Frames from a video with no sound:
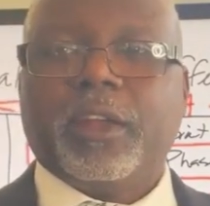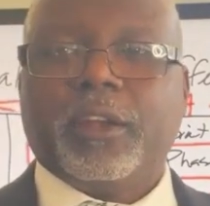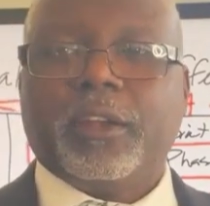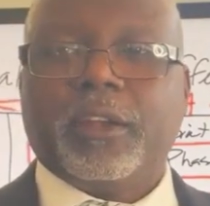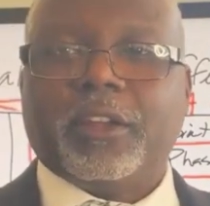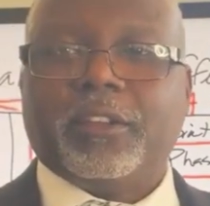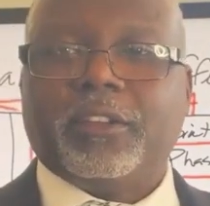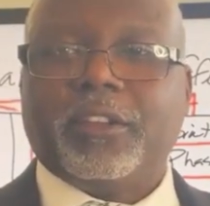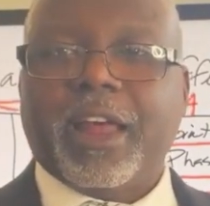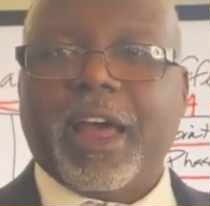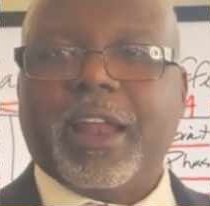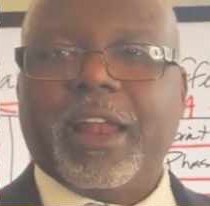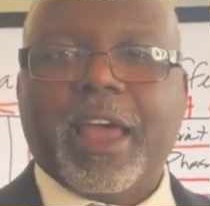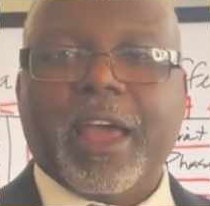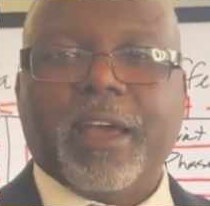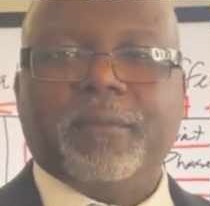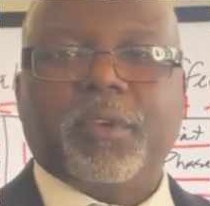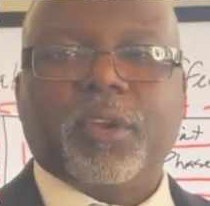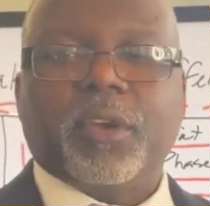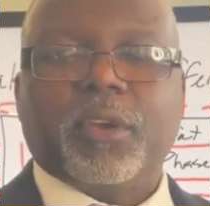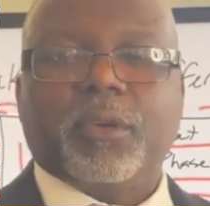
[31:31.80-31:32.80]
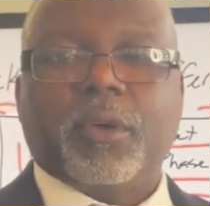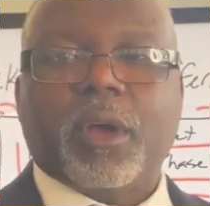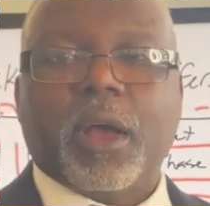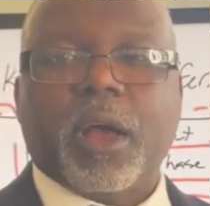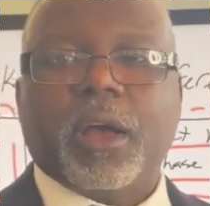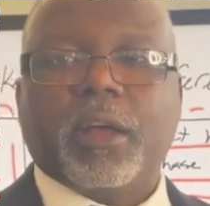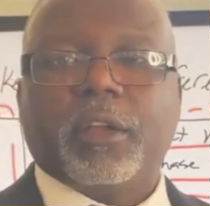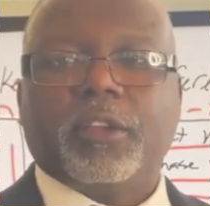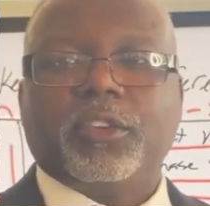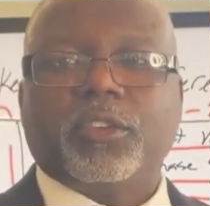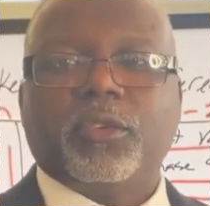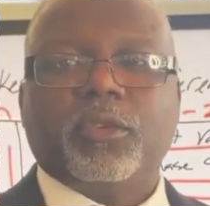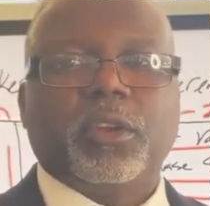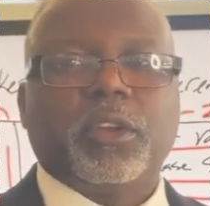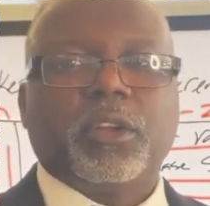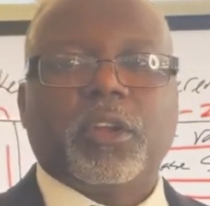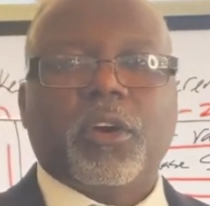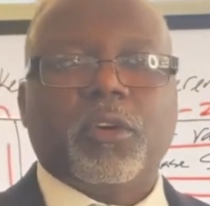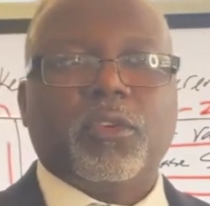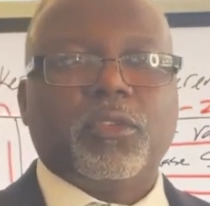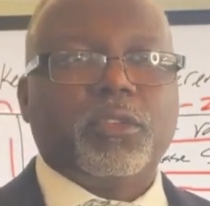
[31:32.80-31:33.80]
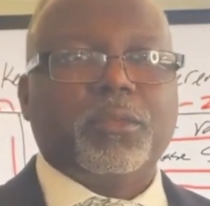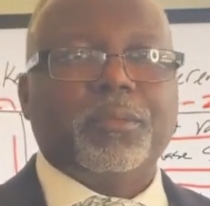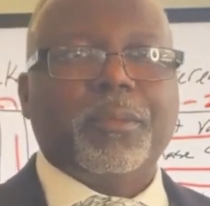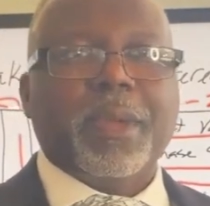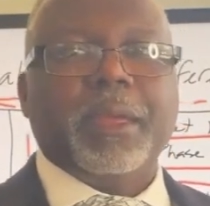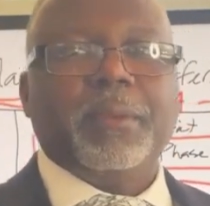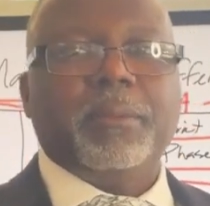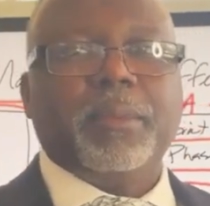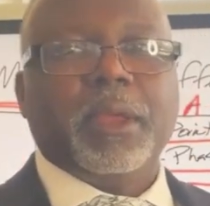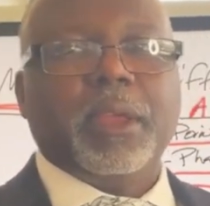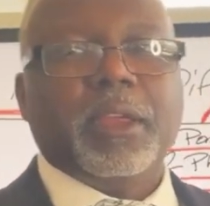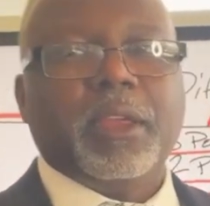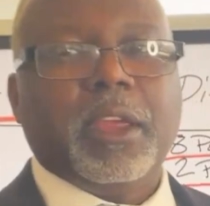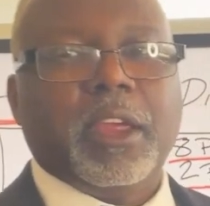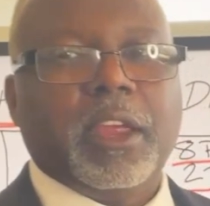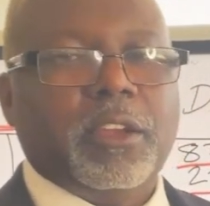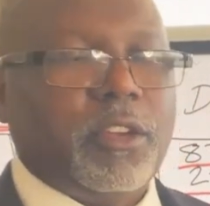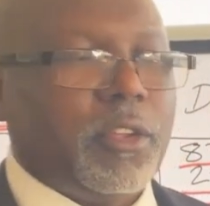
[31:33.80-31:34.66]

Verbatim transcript: does not have their student loans maybe in